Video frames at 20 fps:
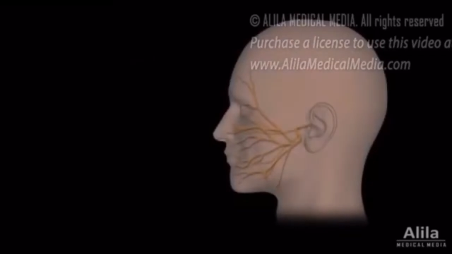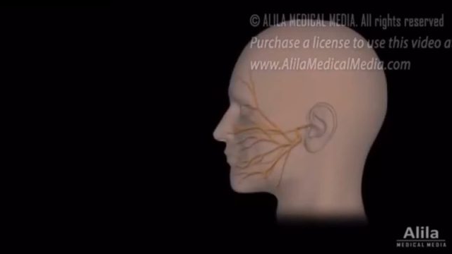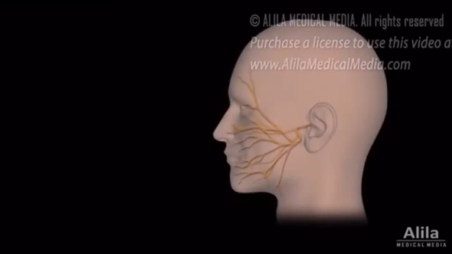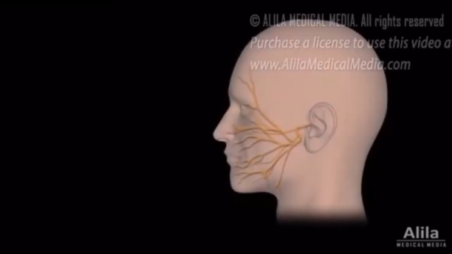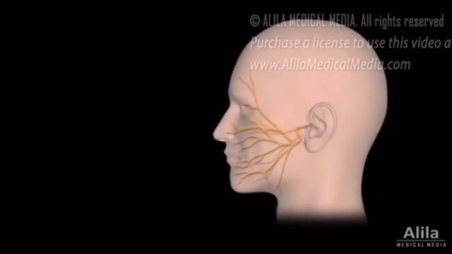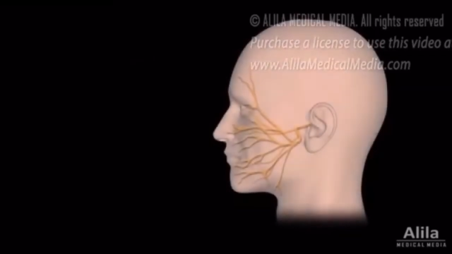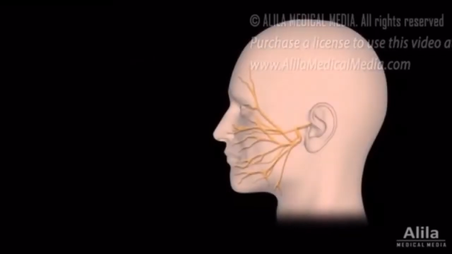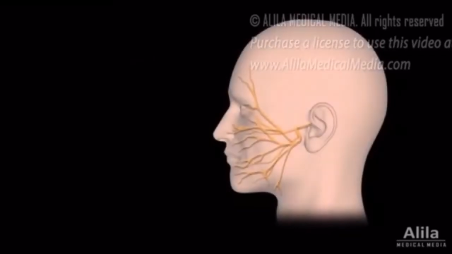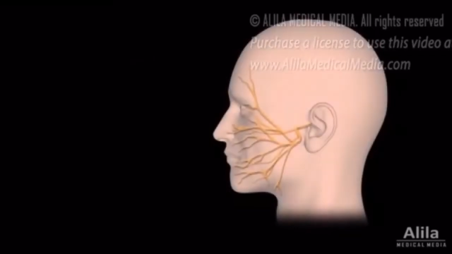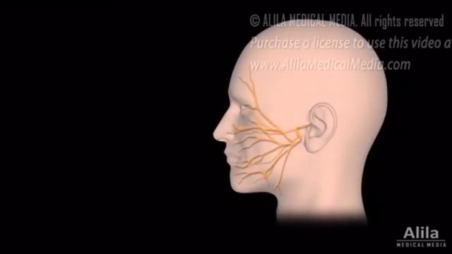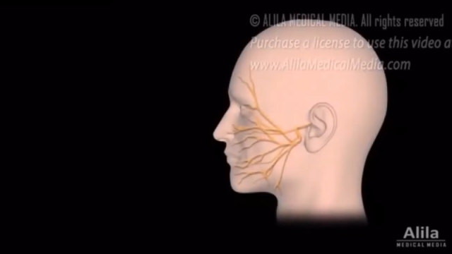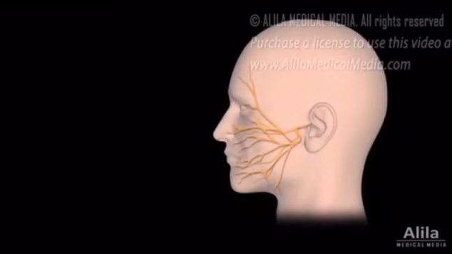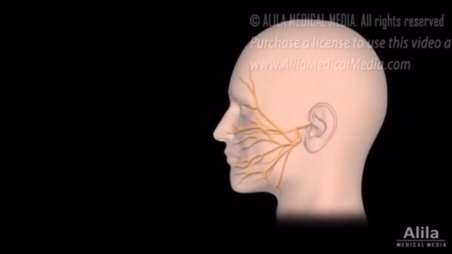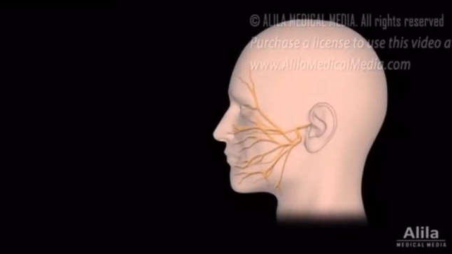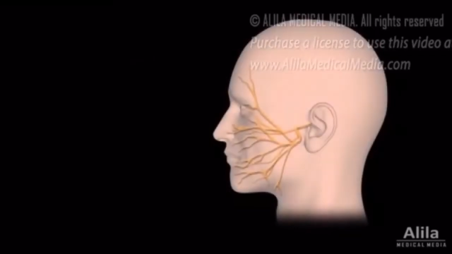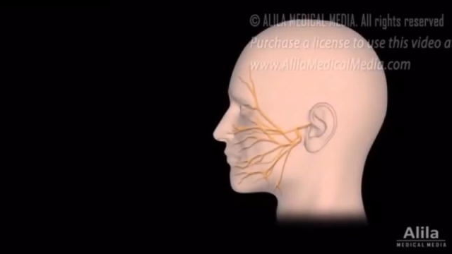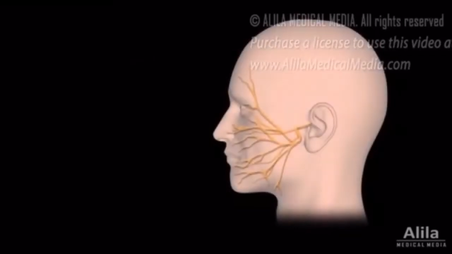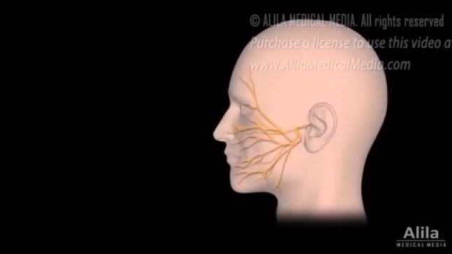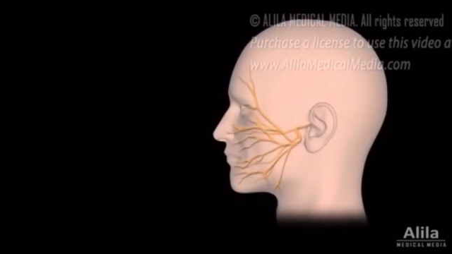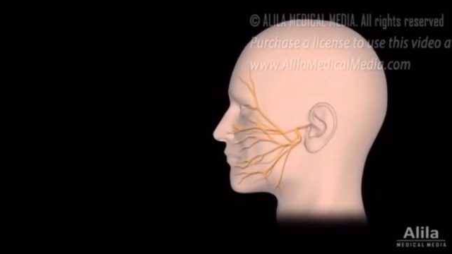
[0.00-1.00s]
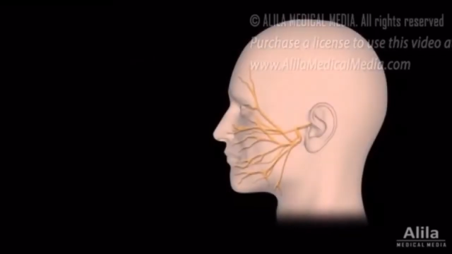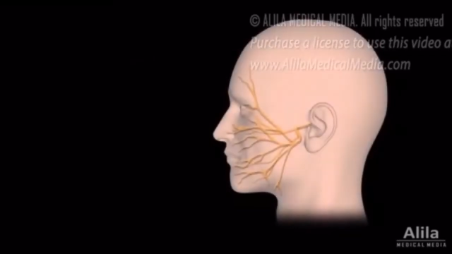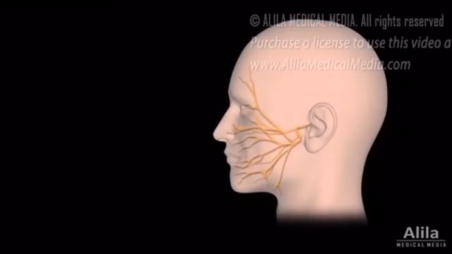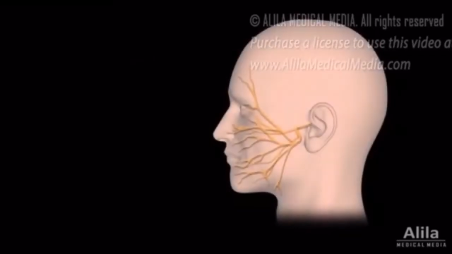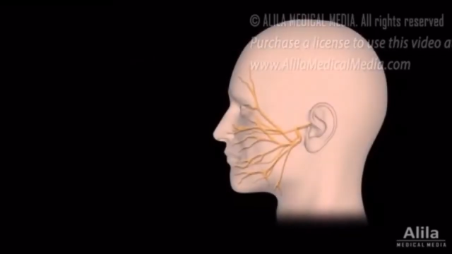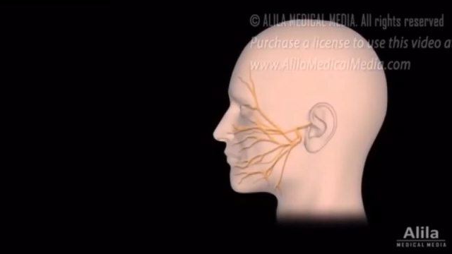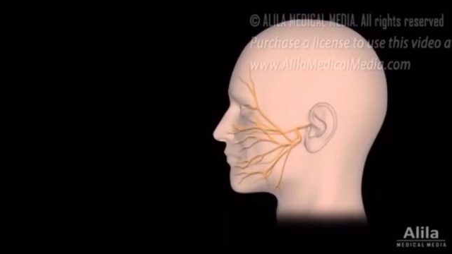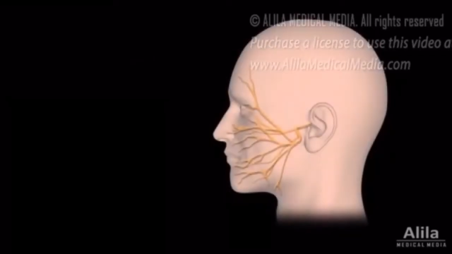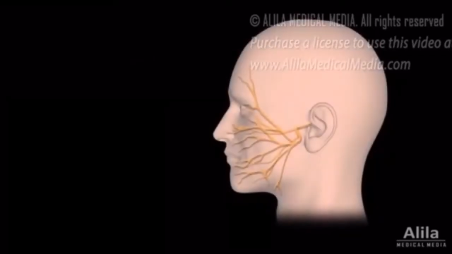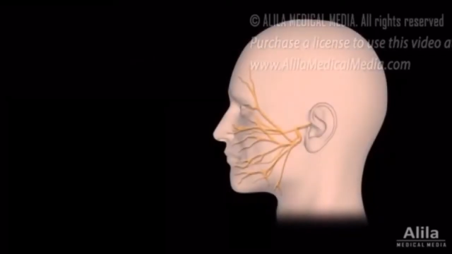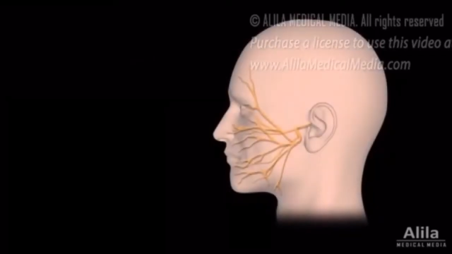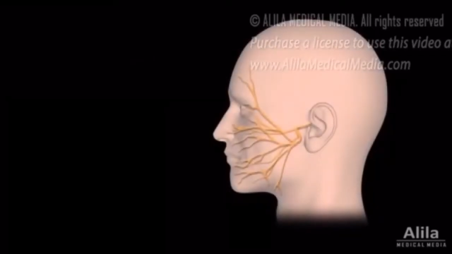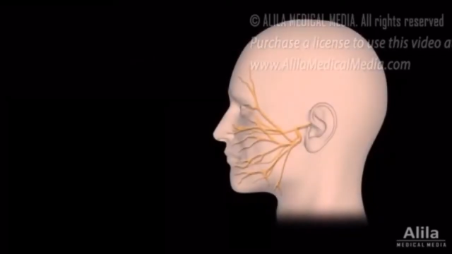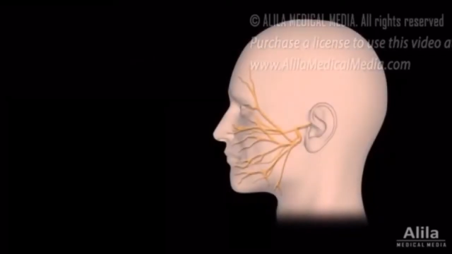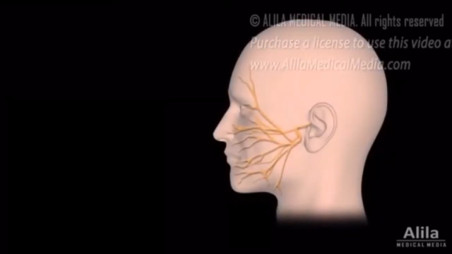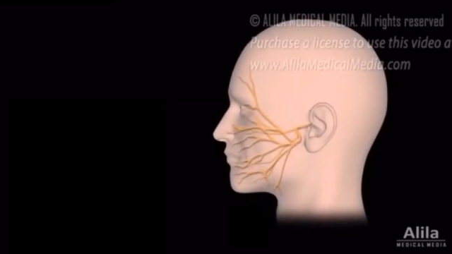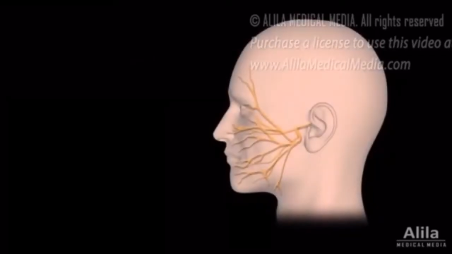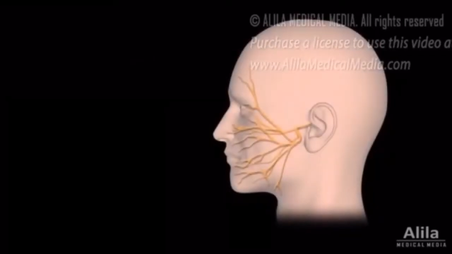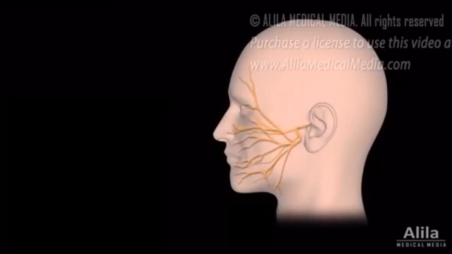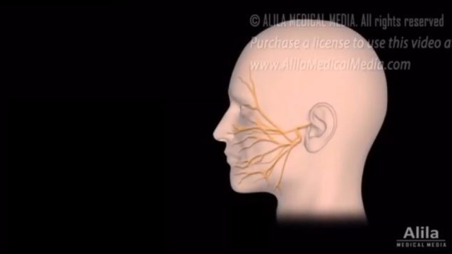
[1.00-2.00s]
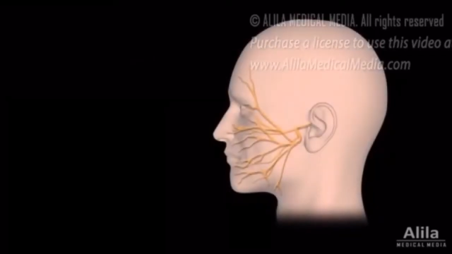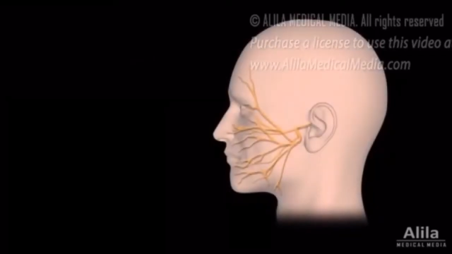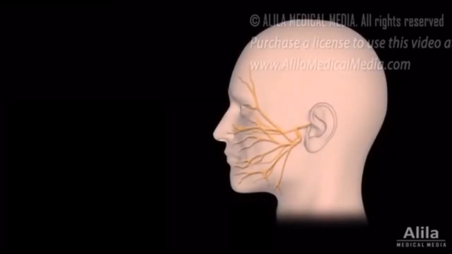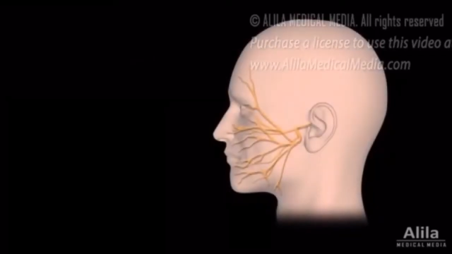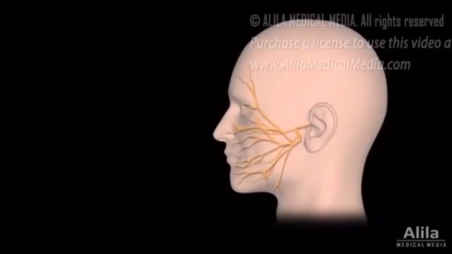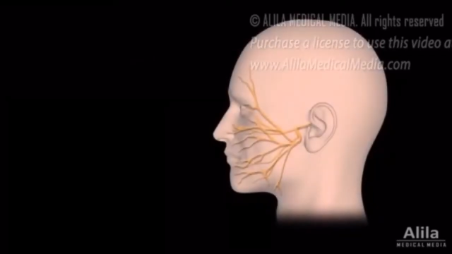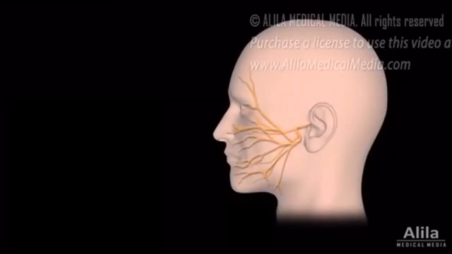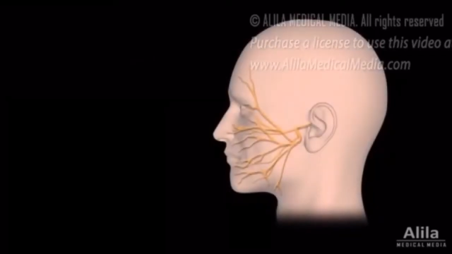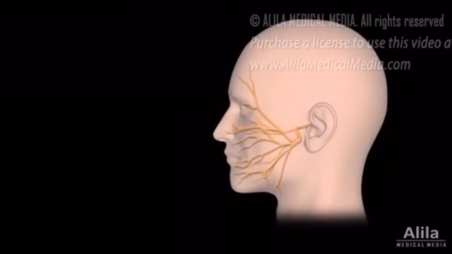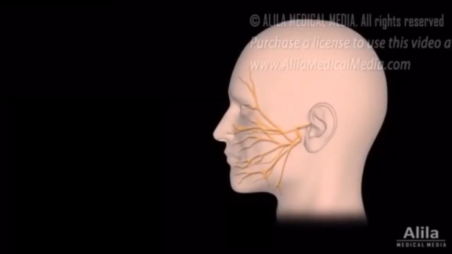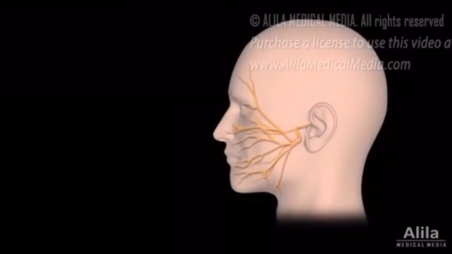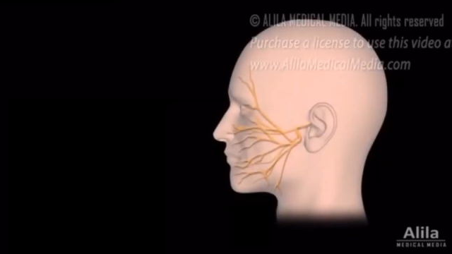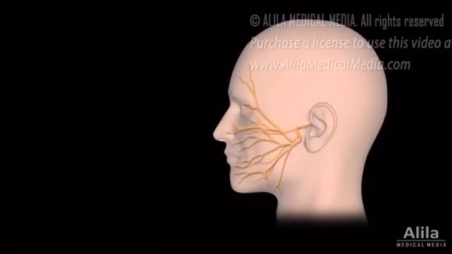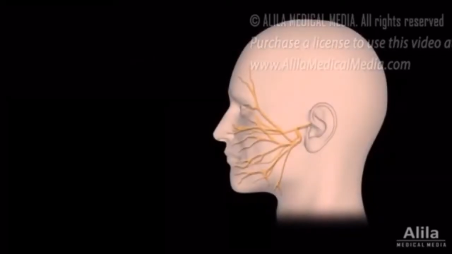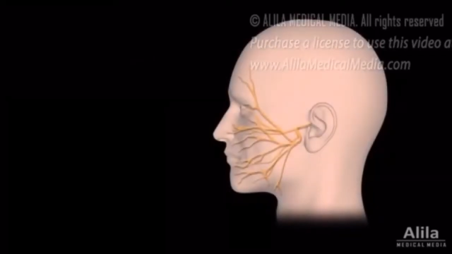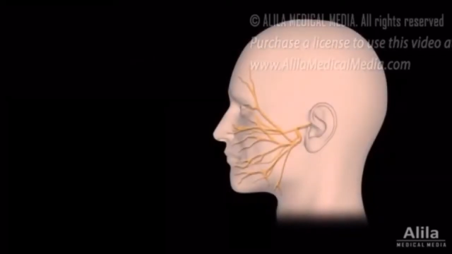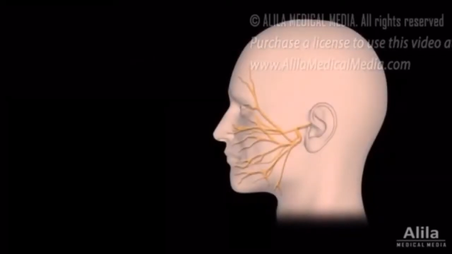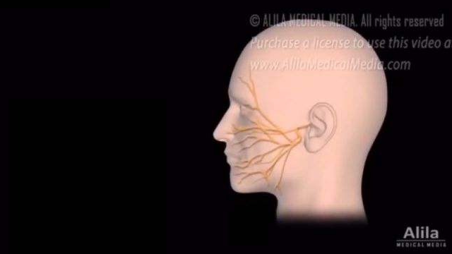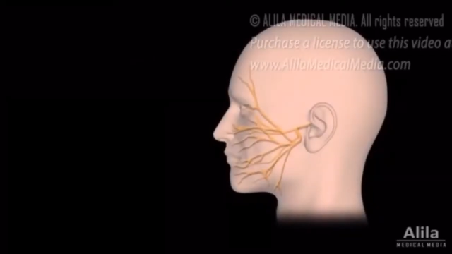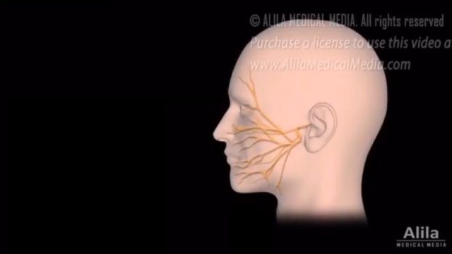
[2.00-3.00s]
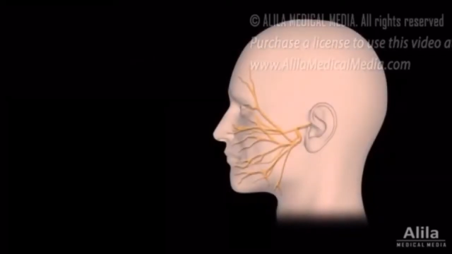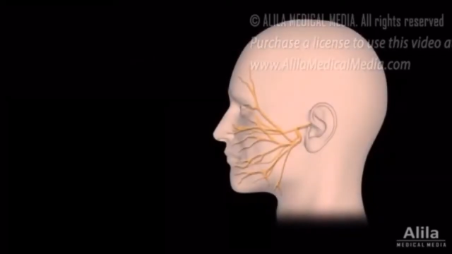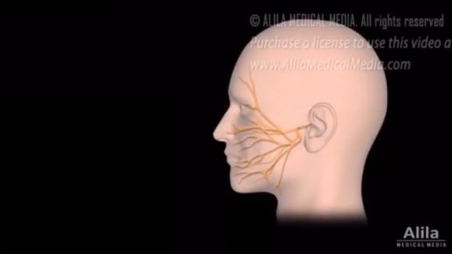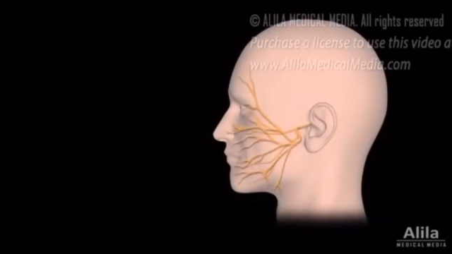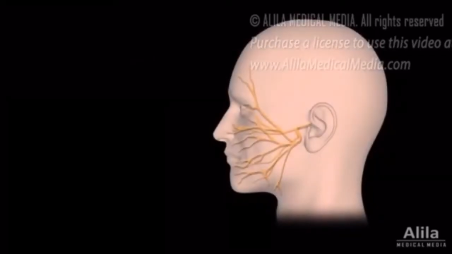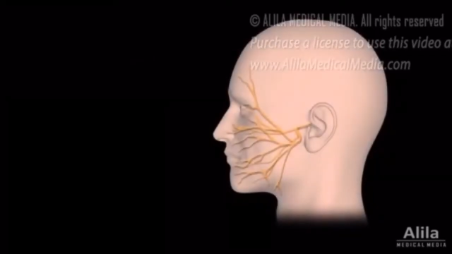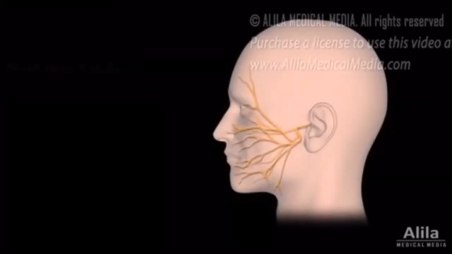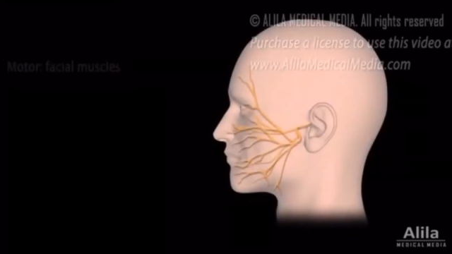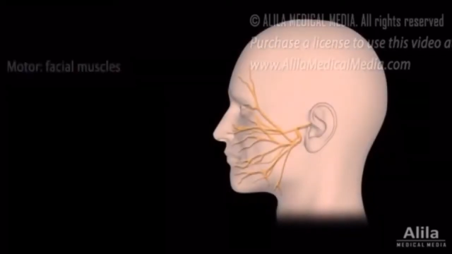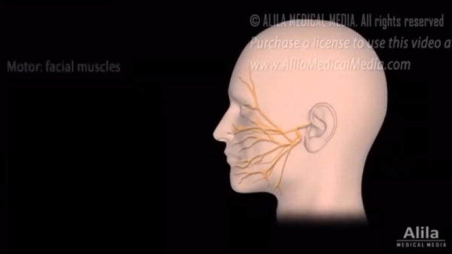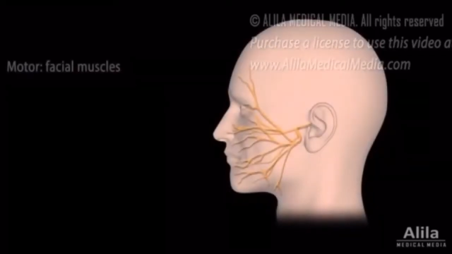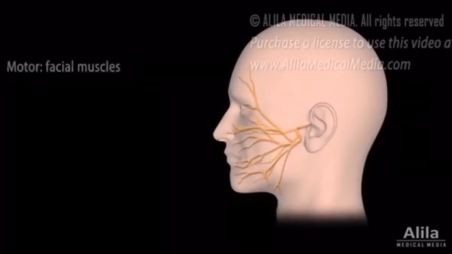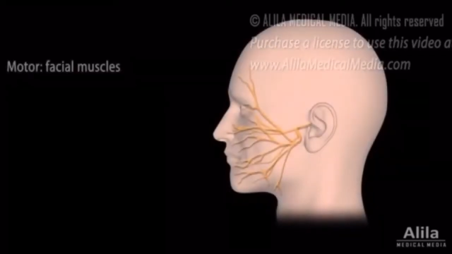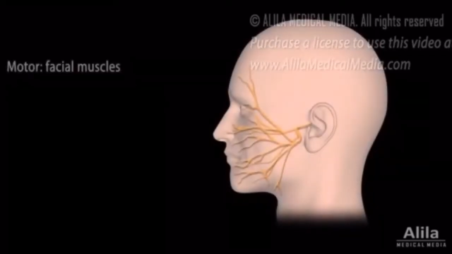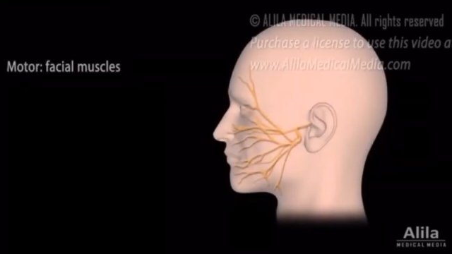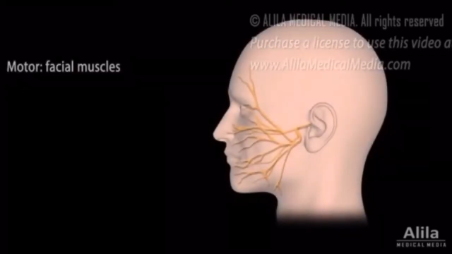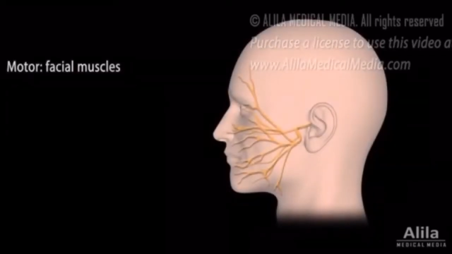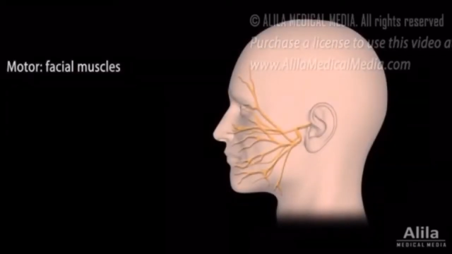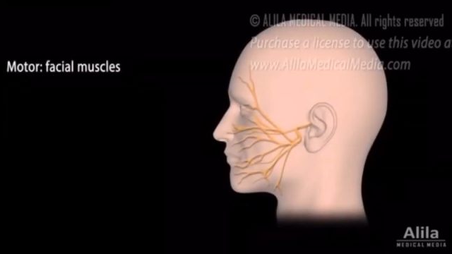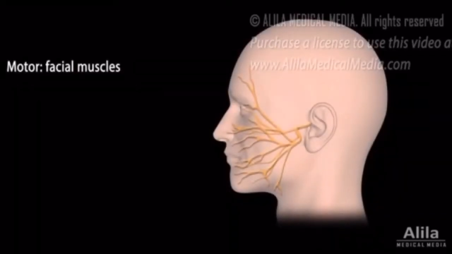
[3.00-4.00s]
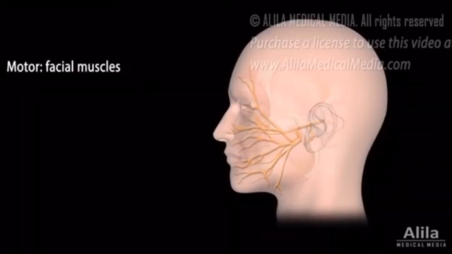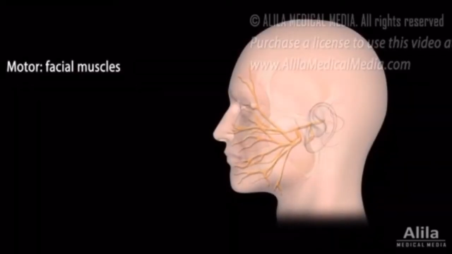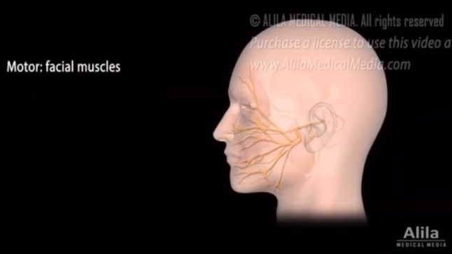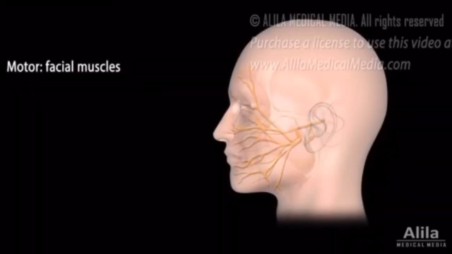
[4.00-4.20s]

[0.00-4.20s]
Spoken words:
[unreadable: no face in view]